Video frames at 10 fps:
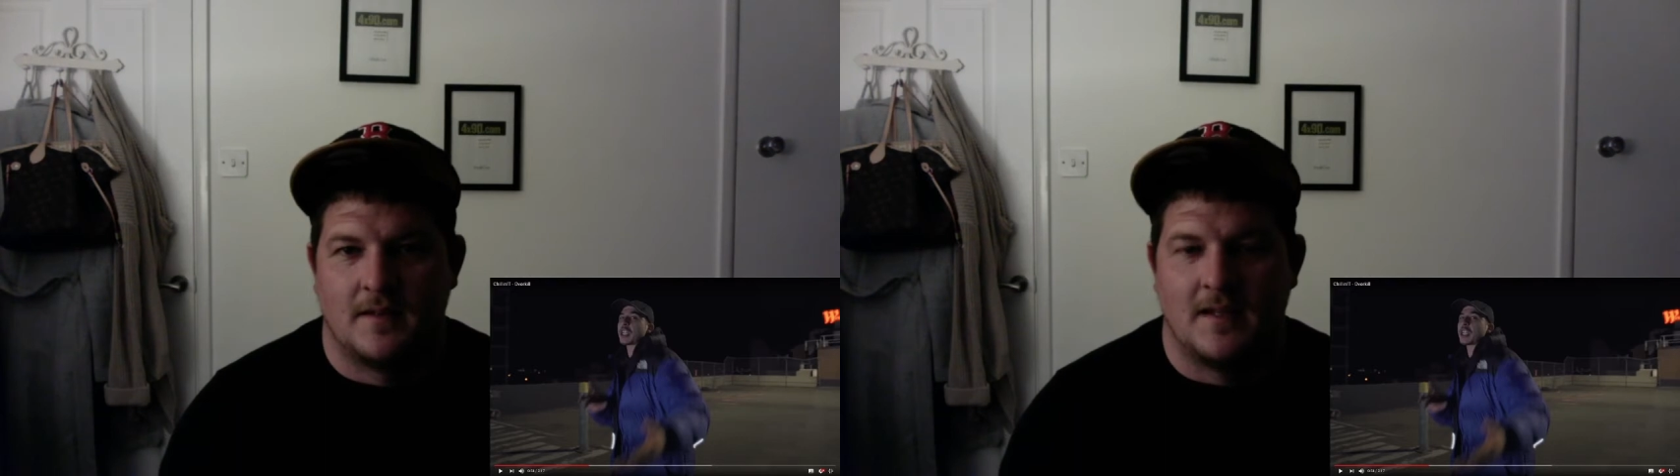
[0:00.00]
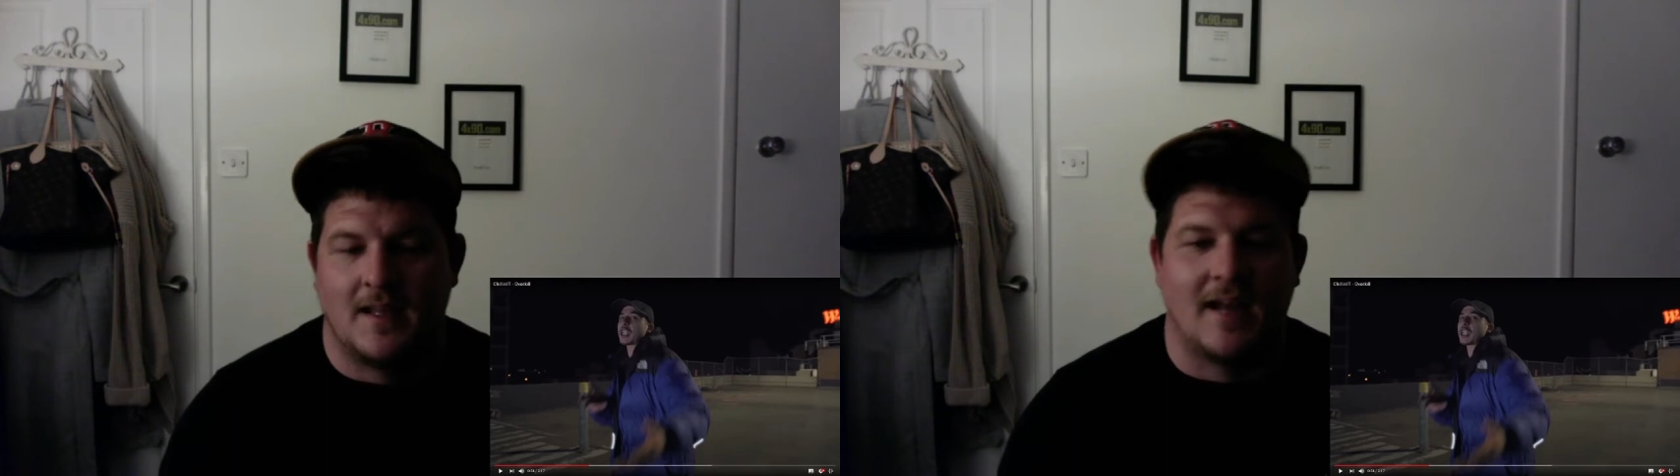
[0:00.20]

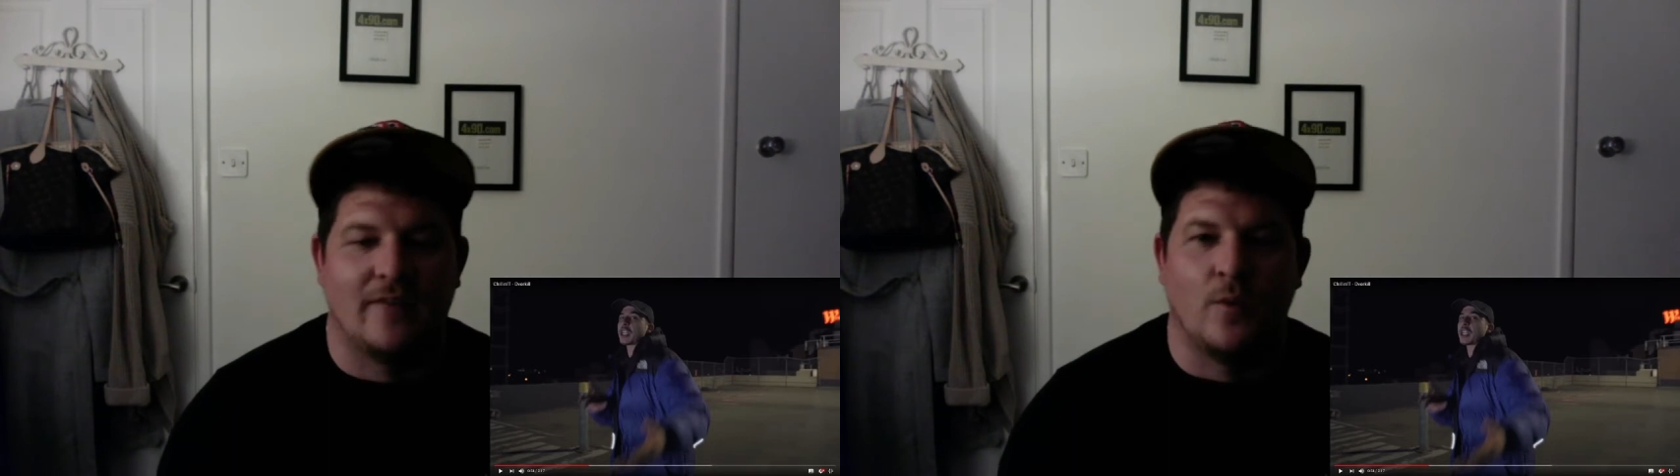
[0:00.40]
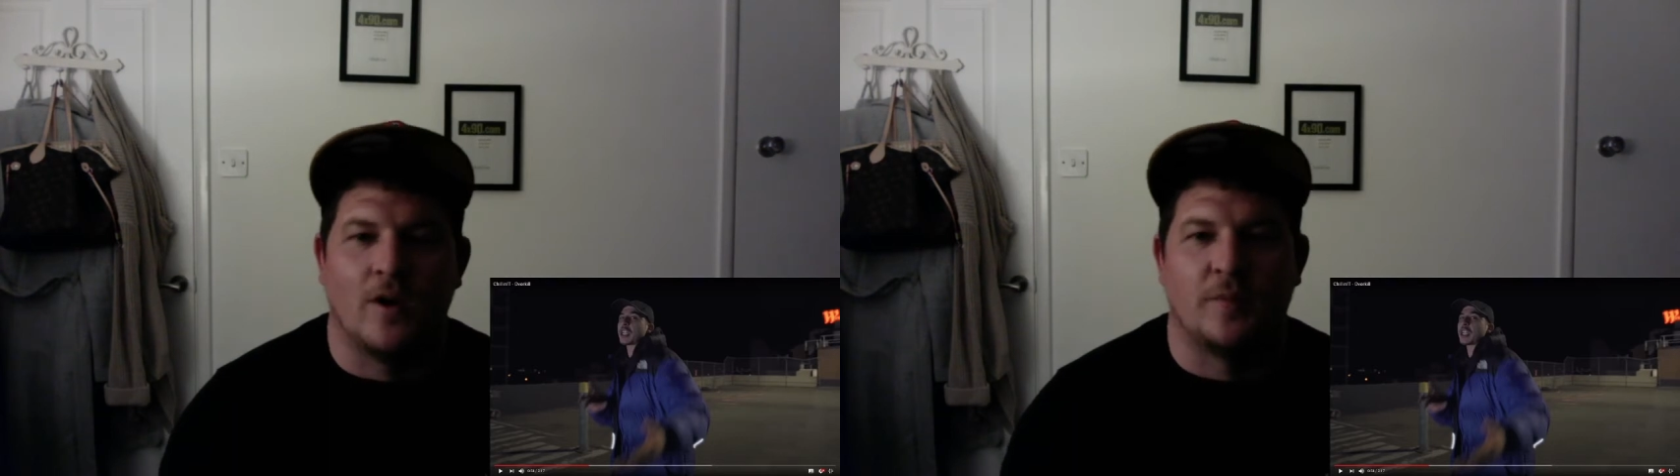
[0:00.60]
You can't
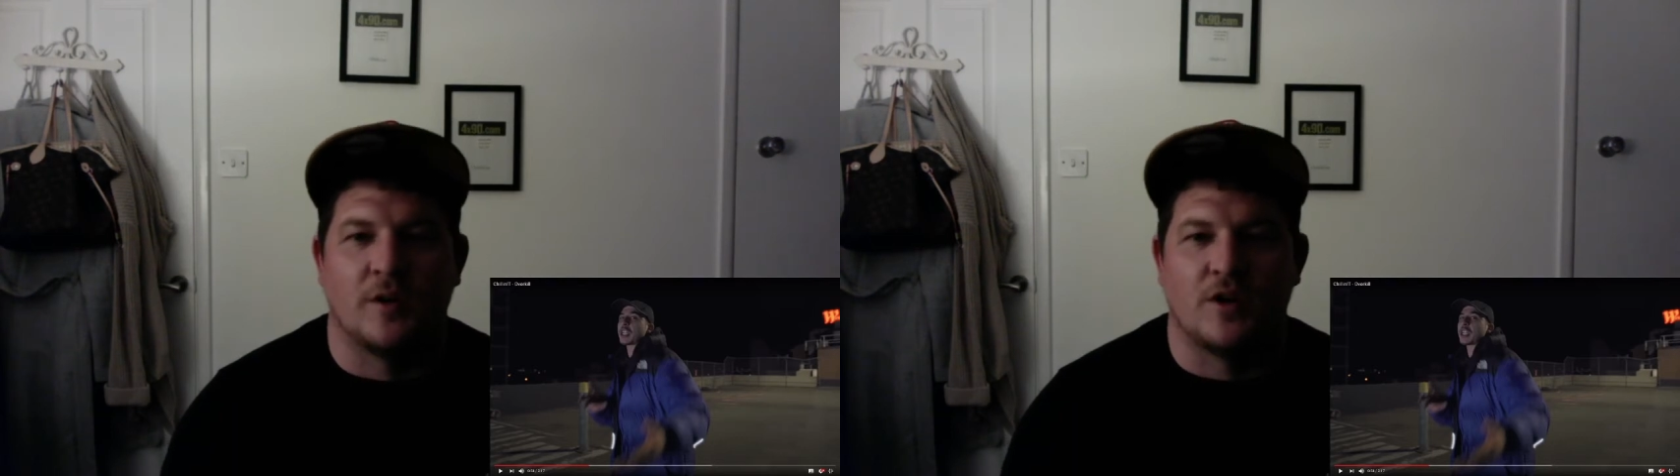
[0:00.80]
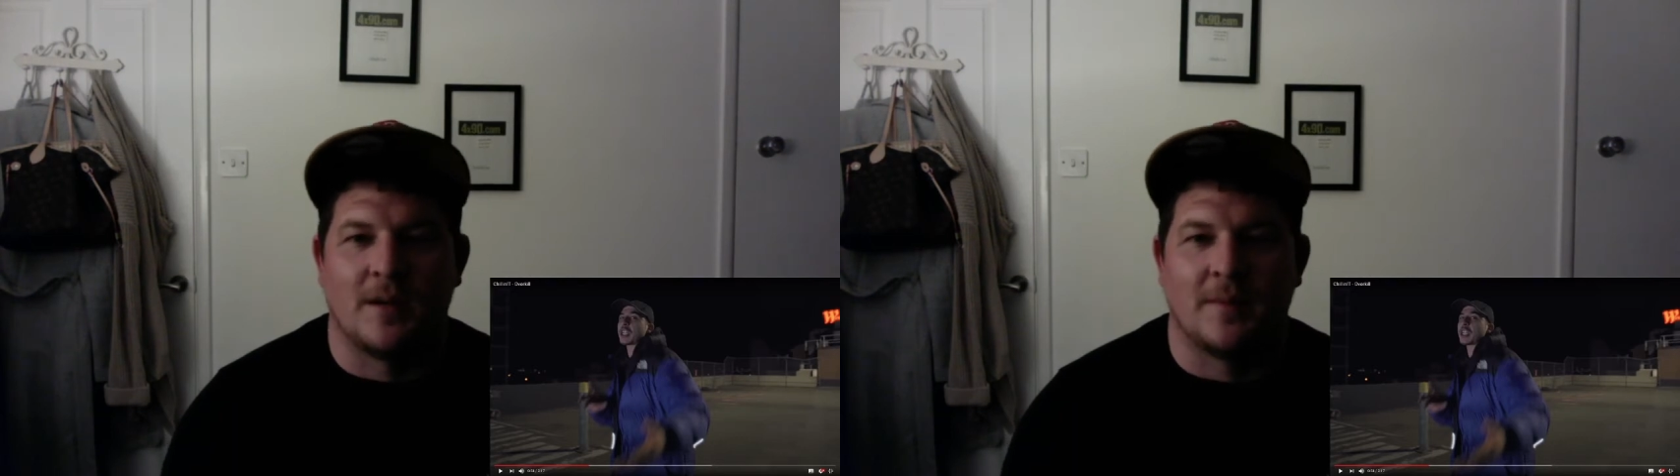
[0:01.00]
even weigh up a
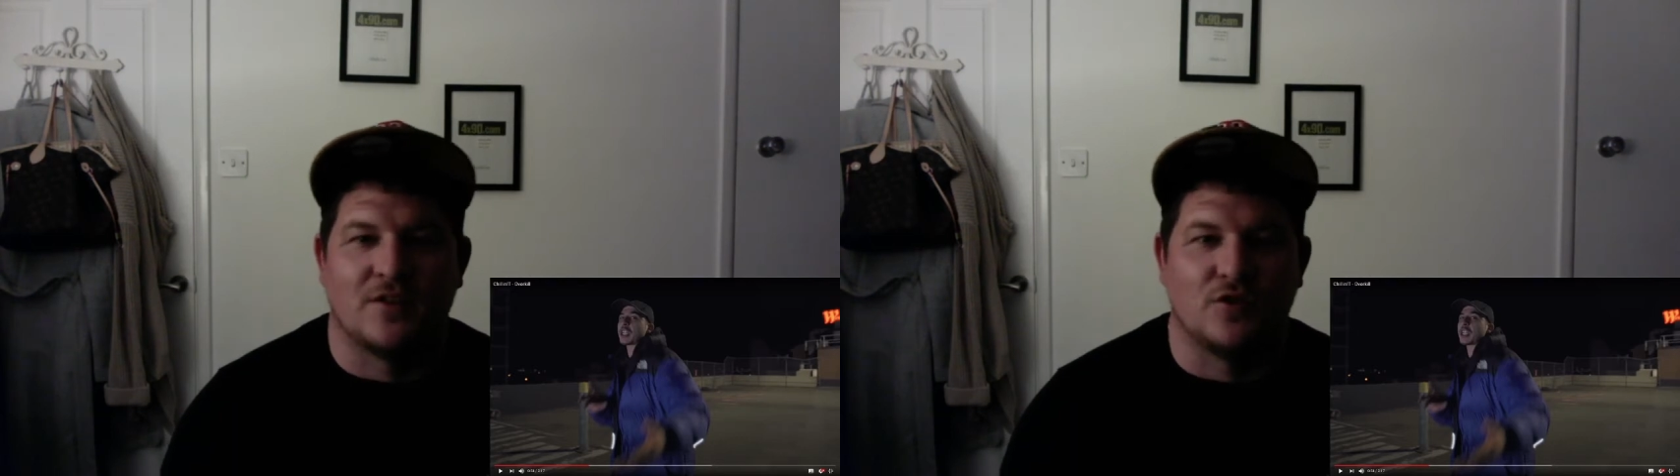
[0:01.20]
gram, that's a